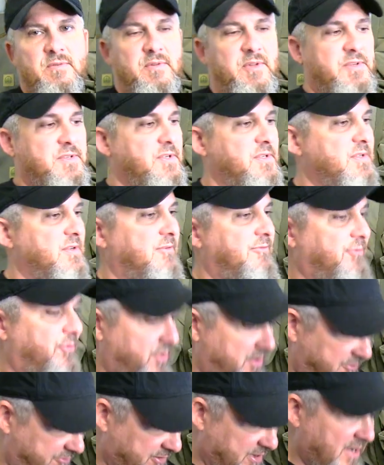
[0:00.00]
This is a
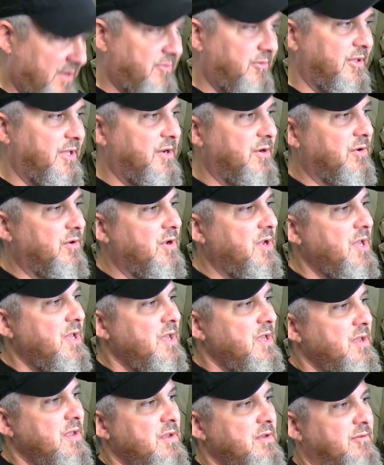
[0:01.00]
45 liter
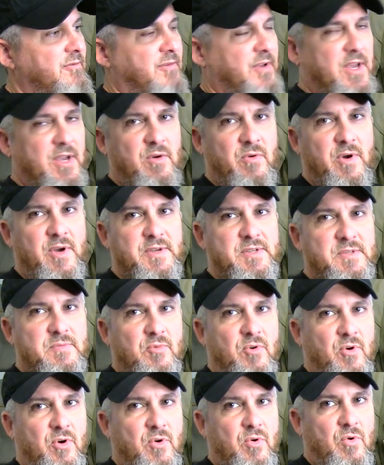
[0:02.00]
VanQuest
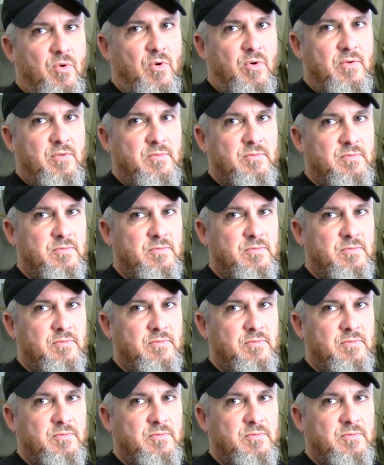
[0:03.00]
Markhor.